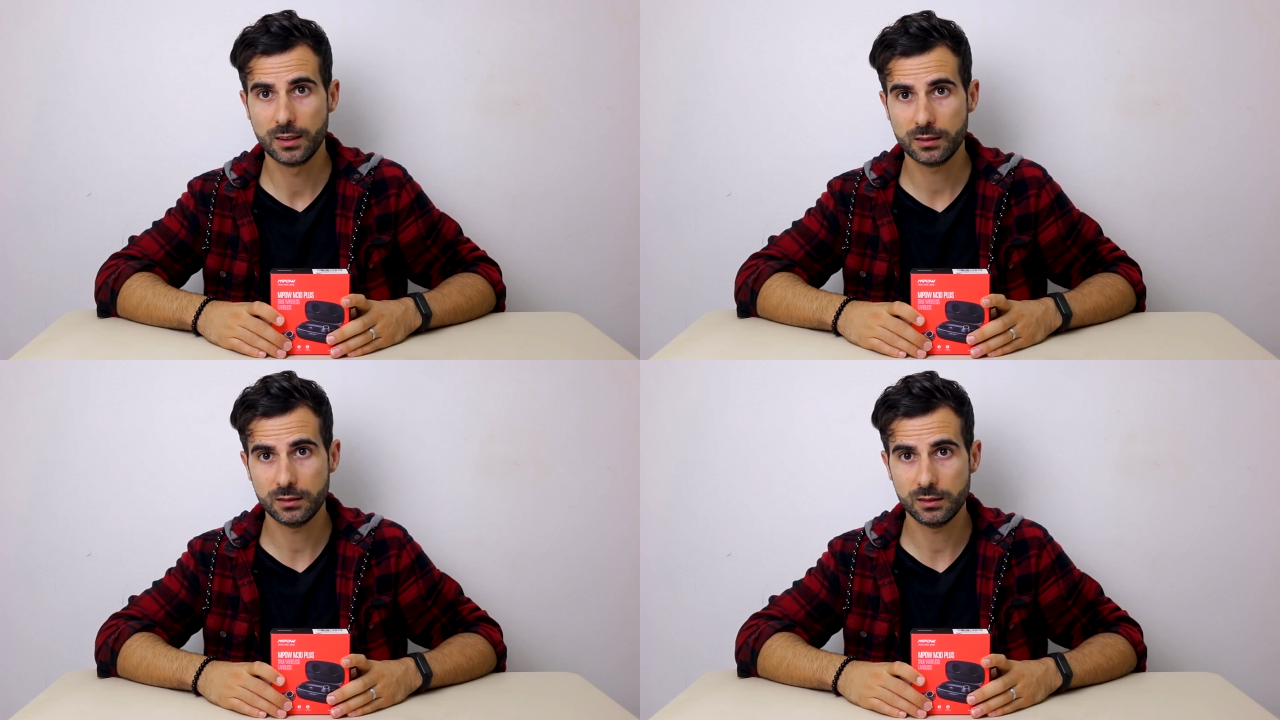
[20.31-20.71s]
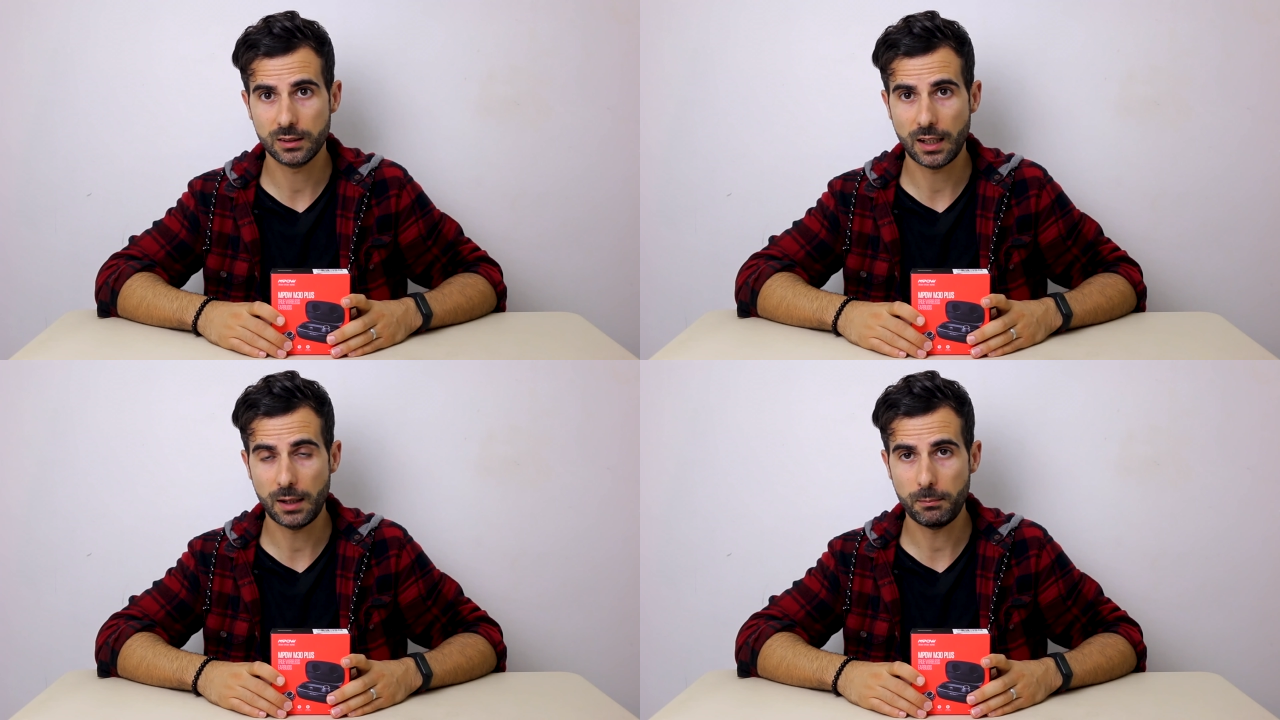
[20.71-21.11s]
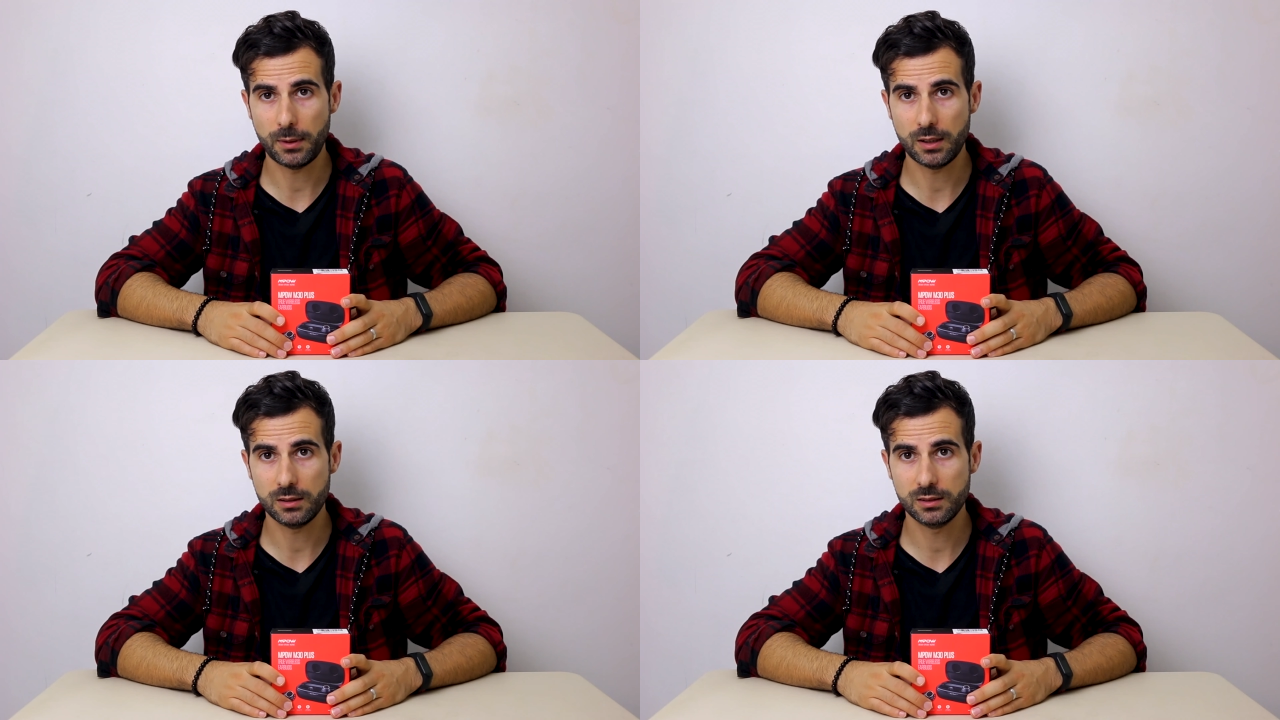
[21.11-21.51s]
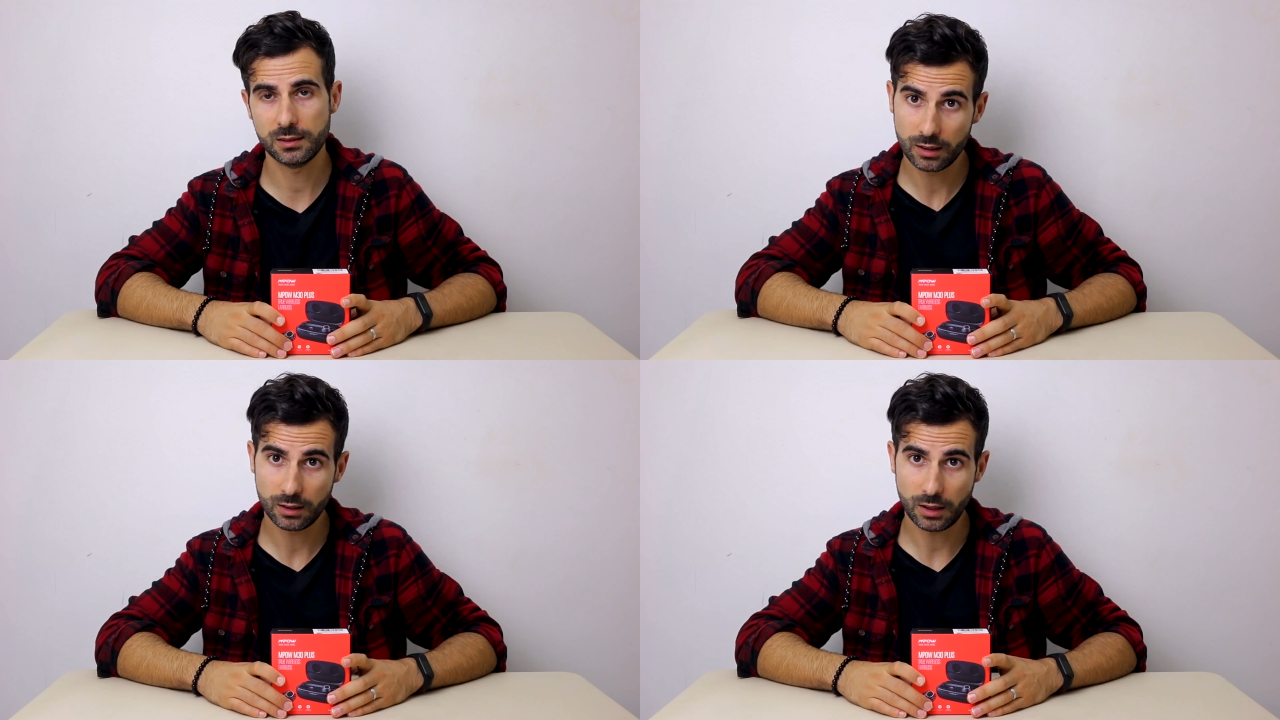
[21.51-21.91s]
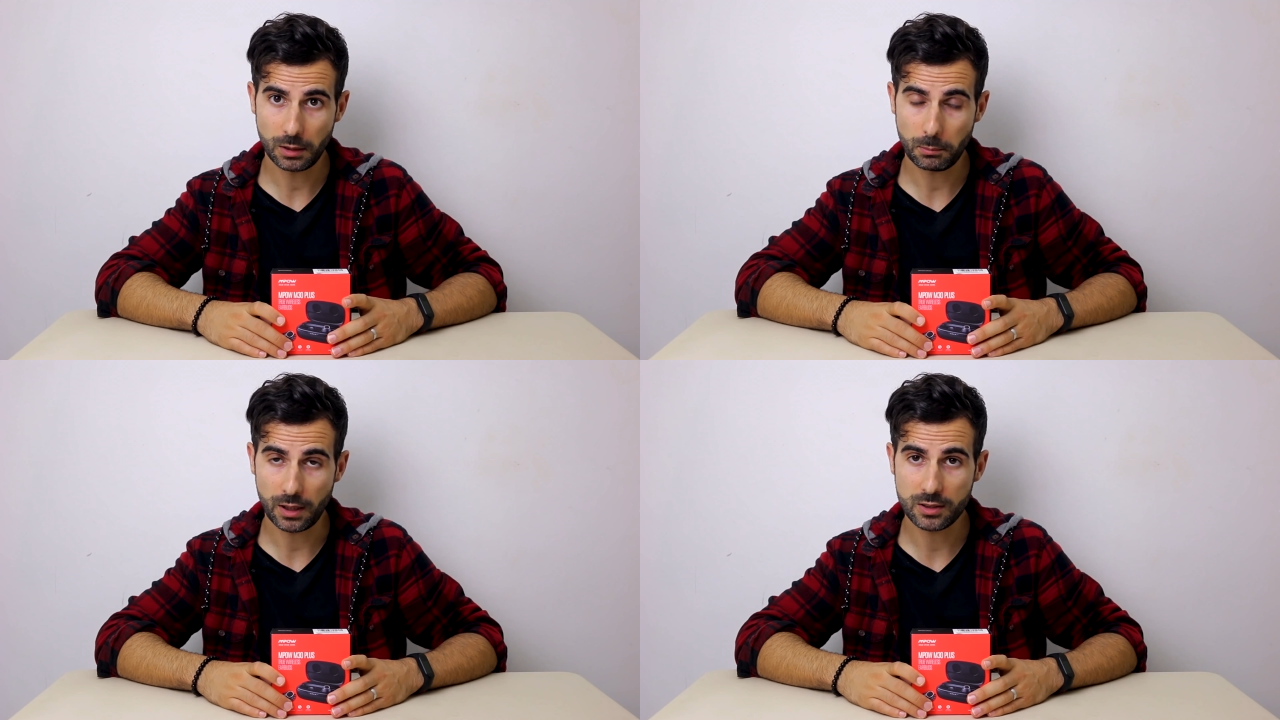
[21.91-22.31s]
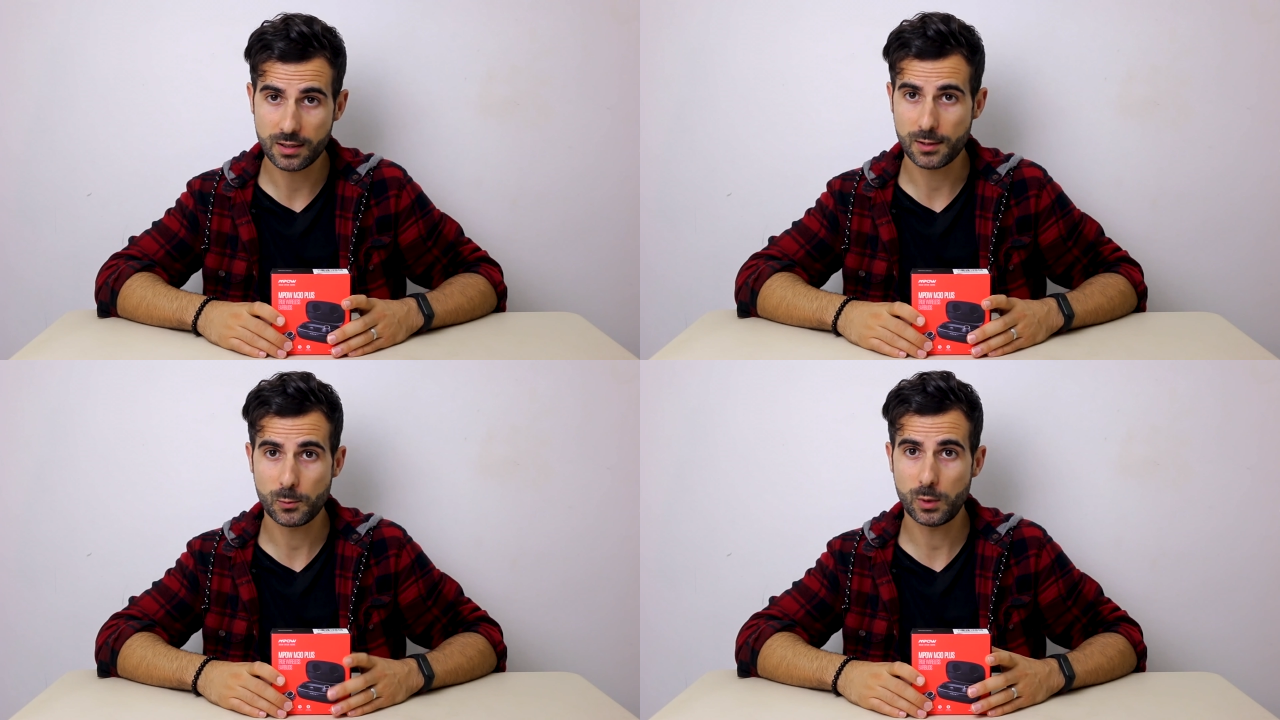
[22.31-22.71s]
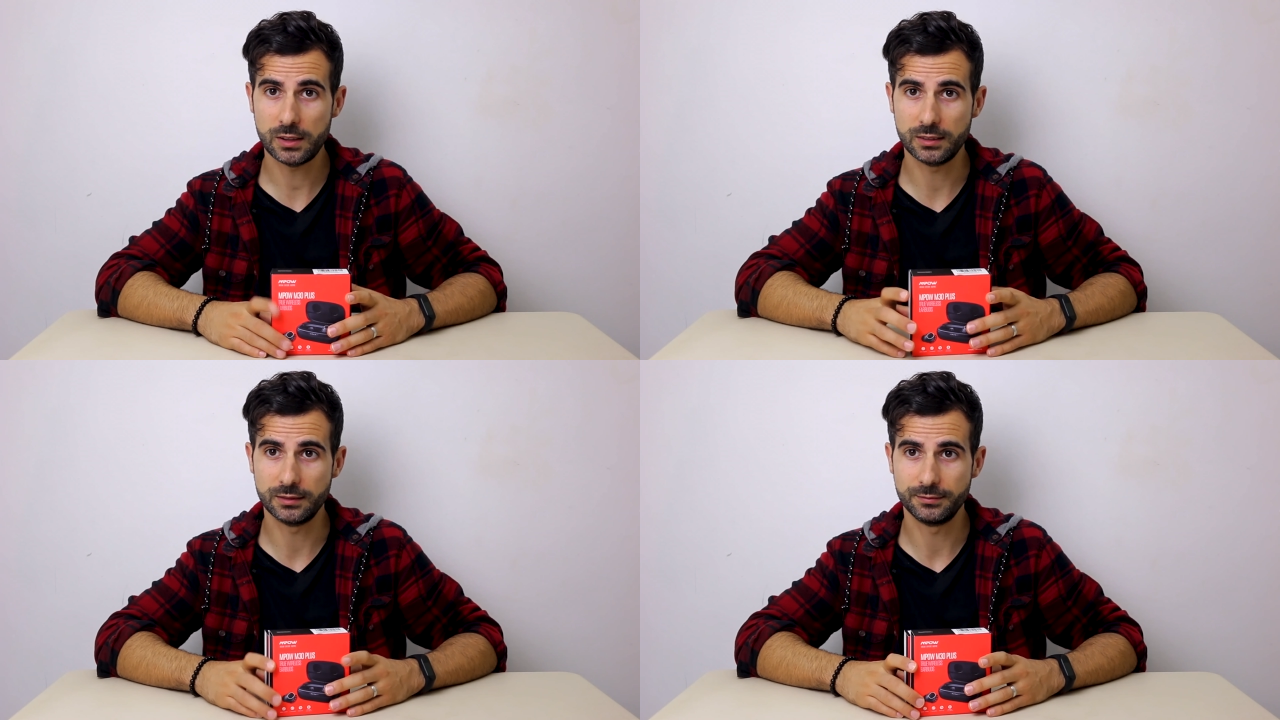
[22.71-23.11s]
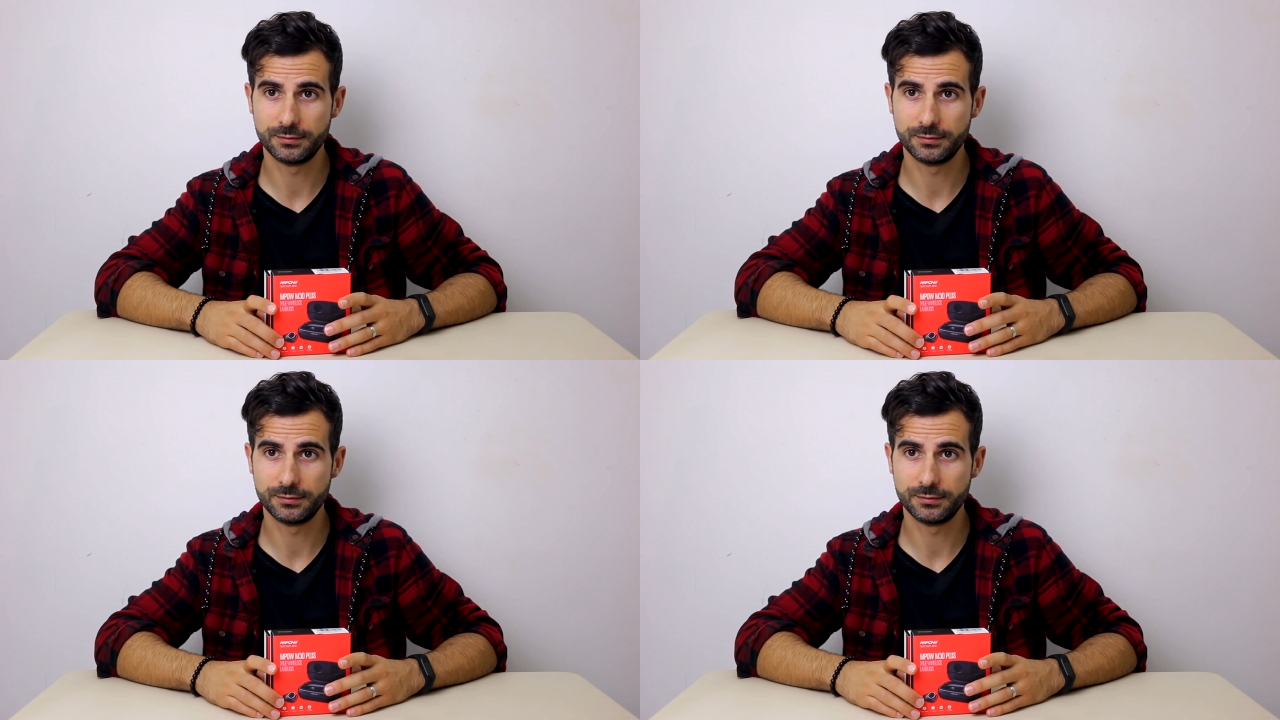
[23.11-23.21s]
So Mpow, you can buy just one.